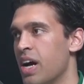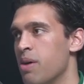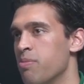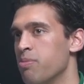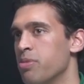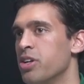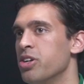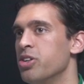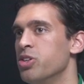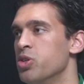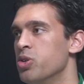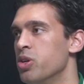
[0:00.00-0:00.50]
I'm
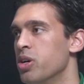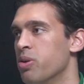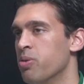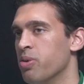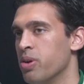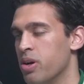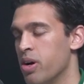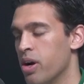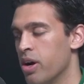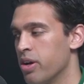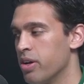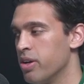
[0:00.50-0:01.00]
going to yeah. do it
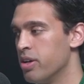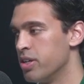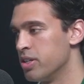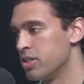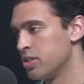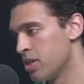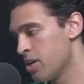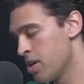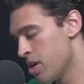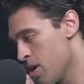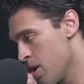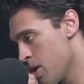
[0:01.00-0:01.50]

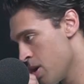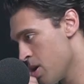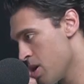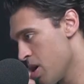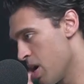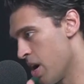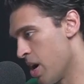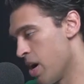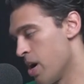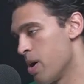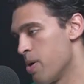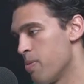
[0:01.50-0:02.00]
regardless.
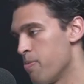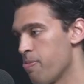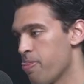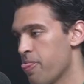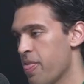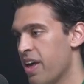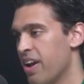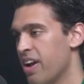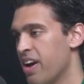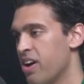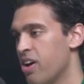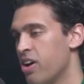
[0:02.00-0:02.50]
Um,
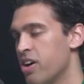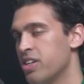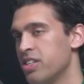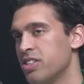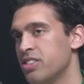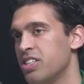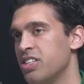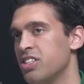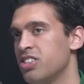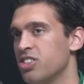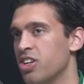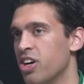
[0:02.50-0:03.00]
and I
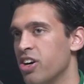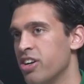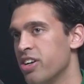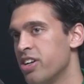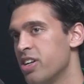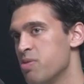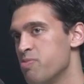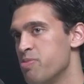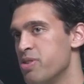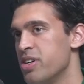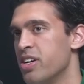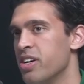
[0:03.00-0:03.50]
honestly started
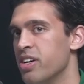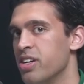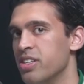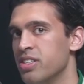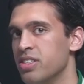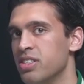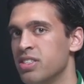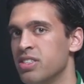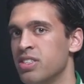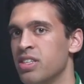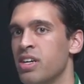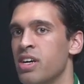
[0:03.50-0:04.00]
it
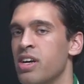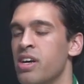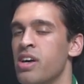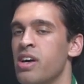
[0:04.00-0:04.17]
because